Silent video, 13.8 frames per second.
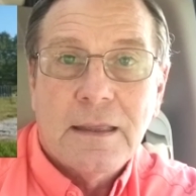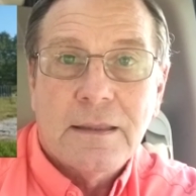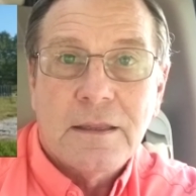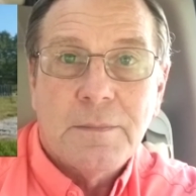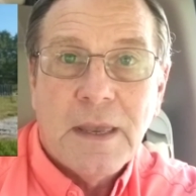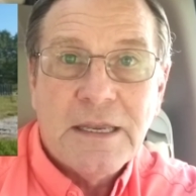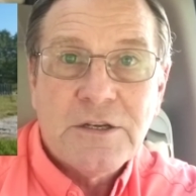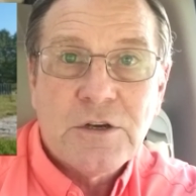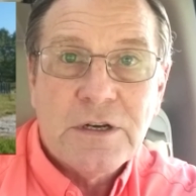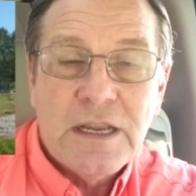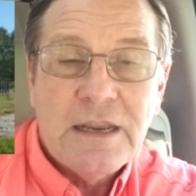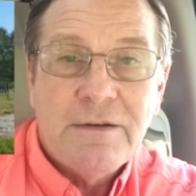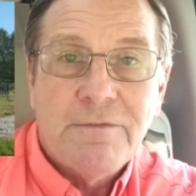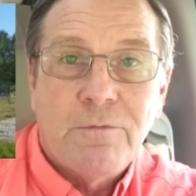The major
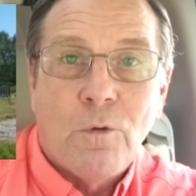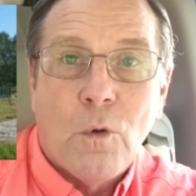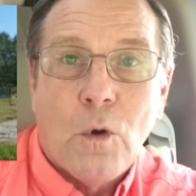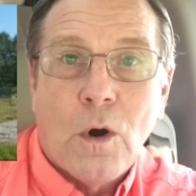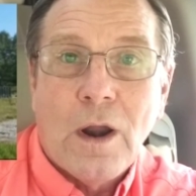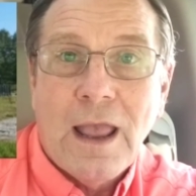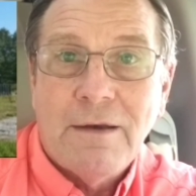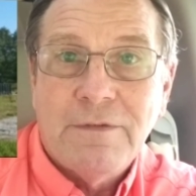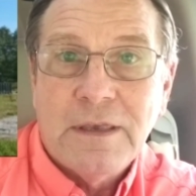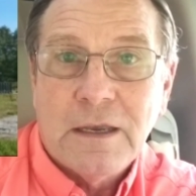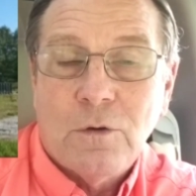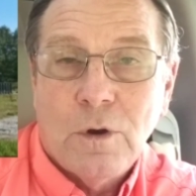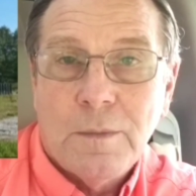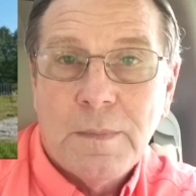need for heavy
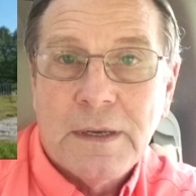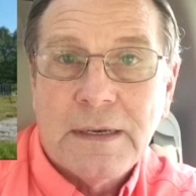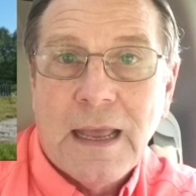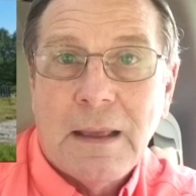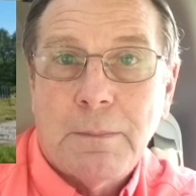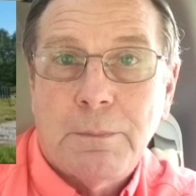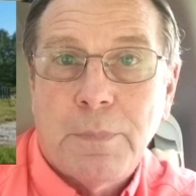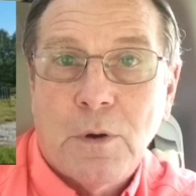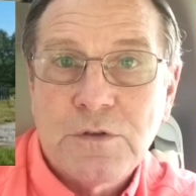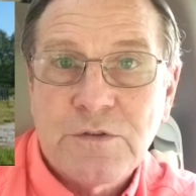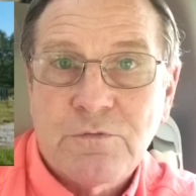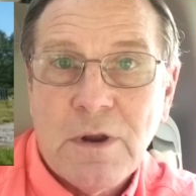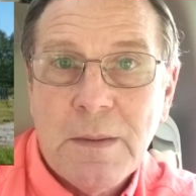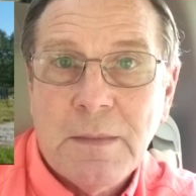equipment on
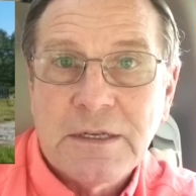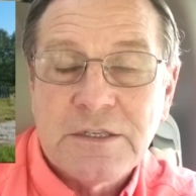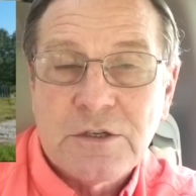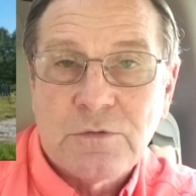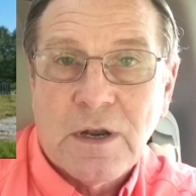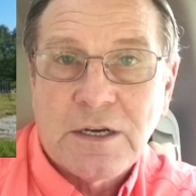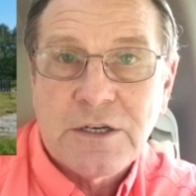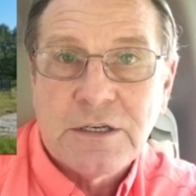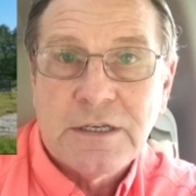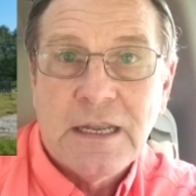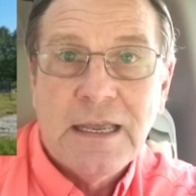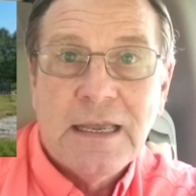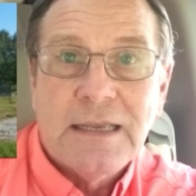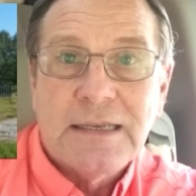post frame construction
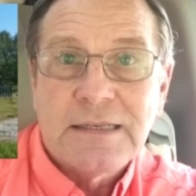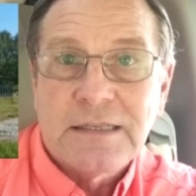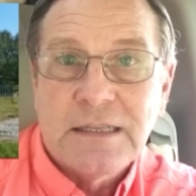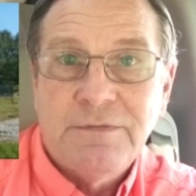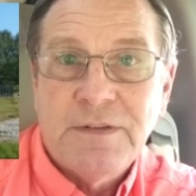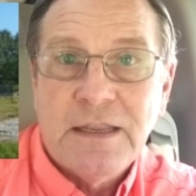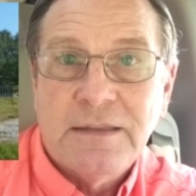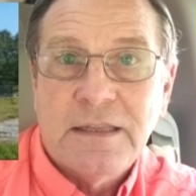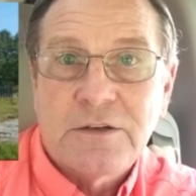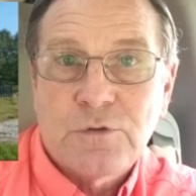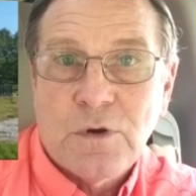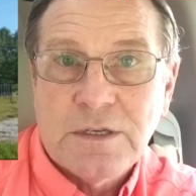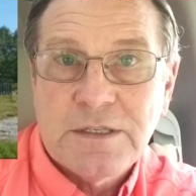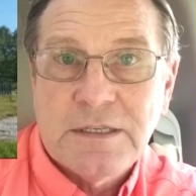is lifting the
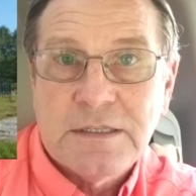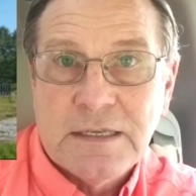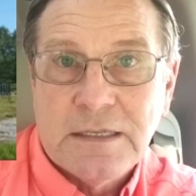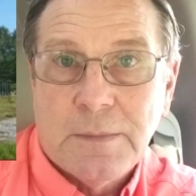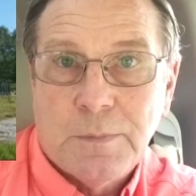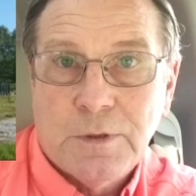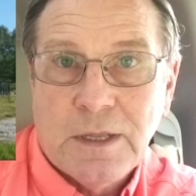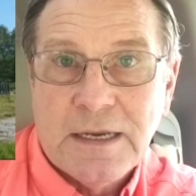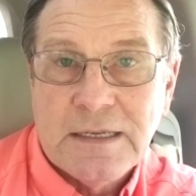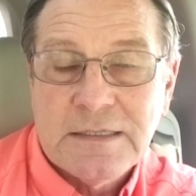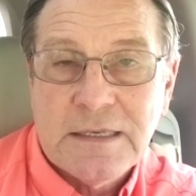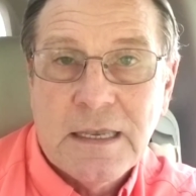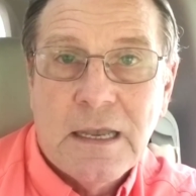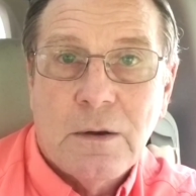trusses into
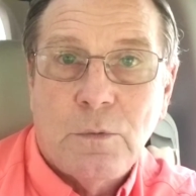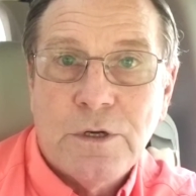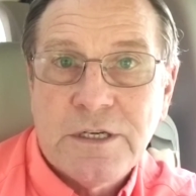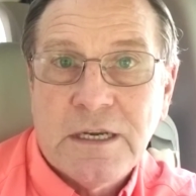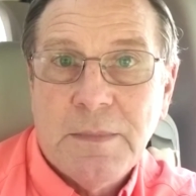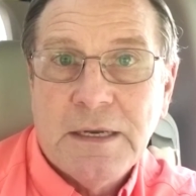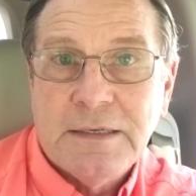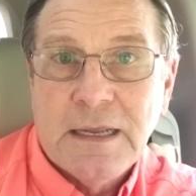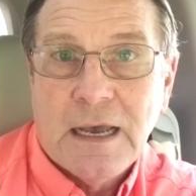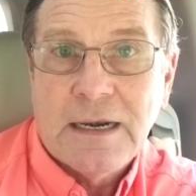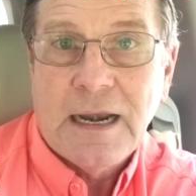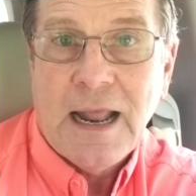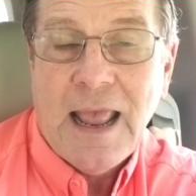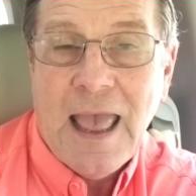place, which can be
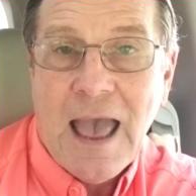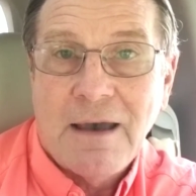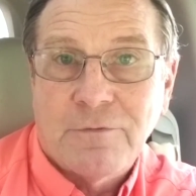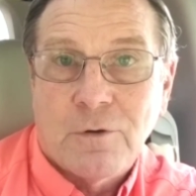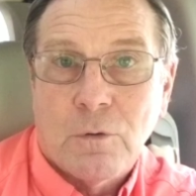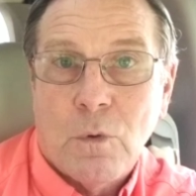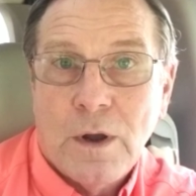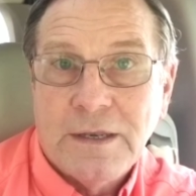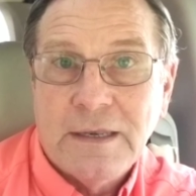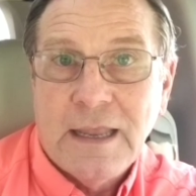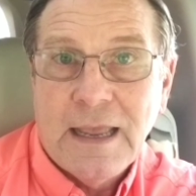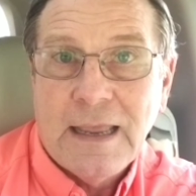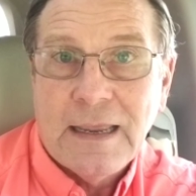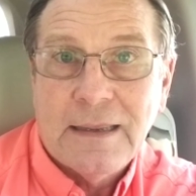done in a half or one
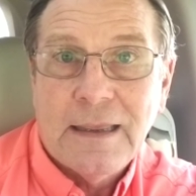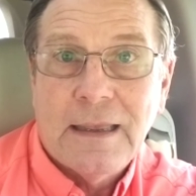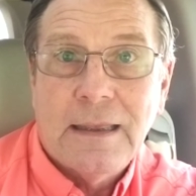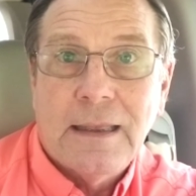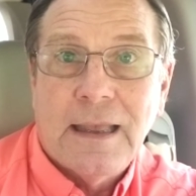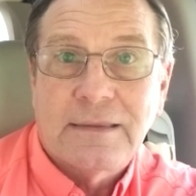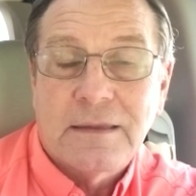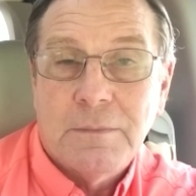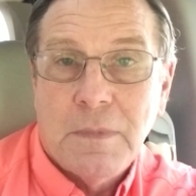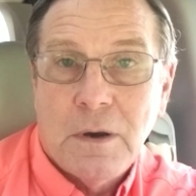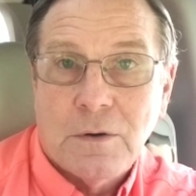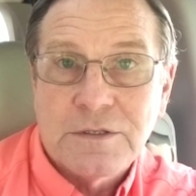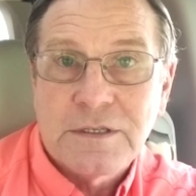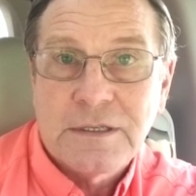day at the
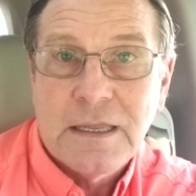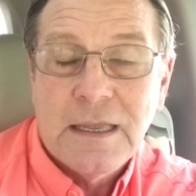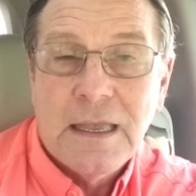most.